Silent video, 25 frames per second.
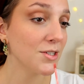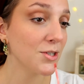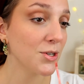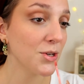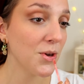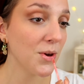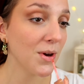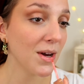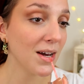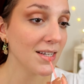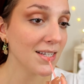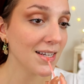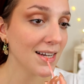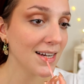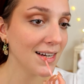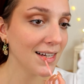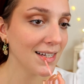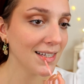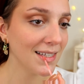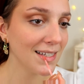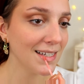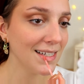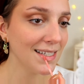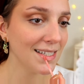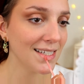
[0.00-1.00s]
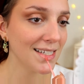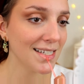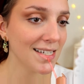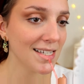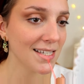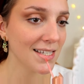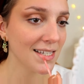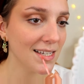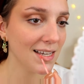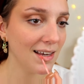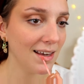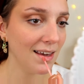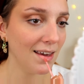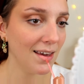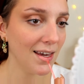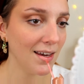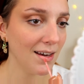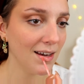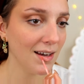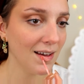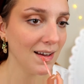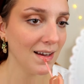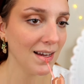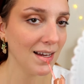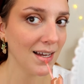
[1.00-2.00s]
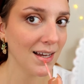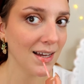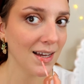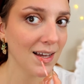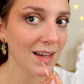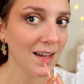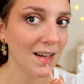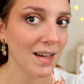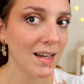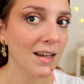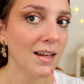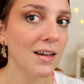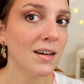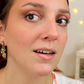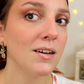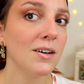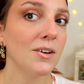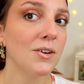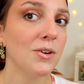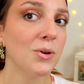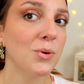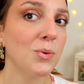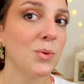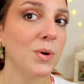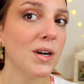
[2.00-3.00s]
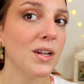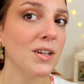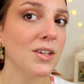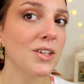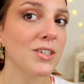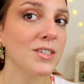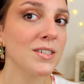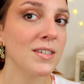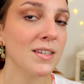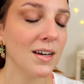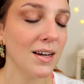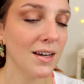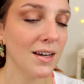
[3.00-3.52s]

so you guys can at least see what it looks